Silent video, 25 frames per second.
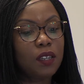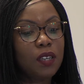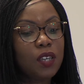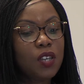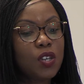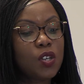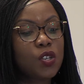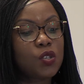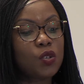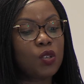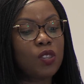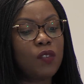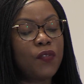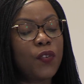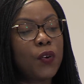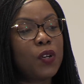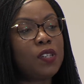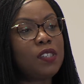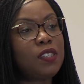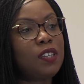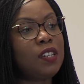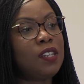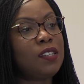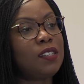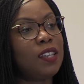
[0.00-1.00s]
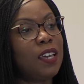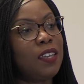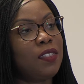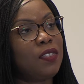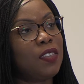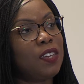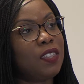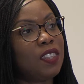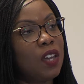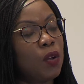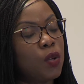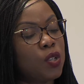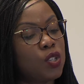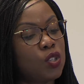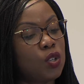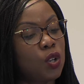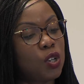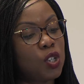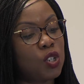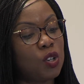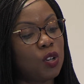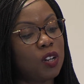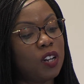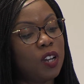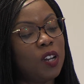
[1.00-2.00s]
So the first thing is, I think that was
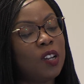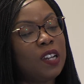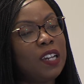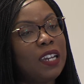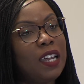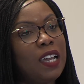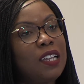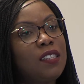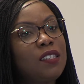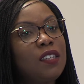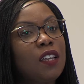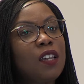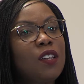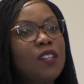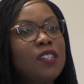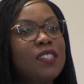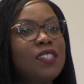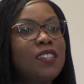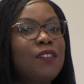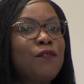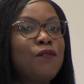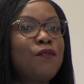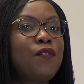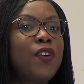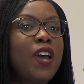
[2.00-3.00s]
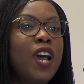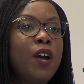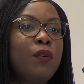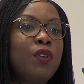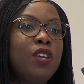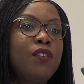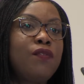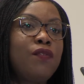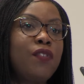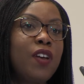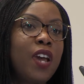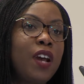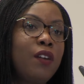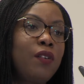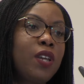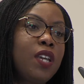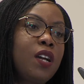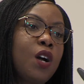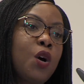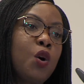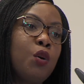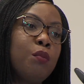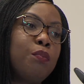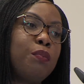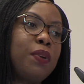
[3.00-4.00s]
touched on earlier, it's a very, very
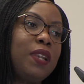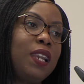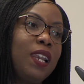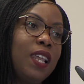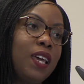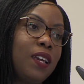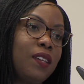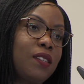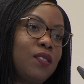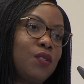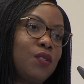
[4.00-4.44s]
complex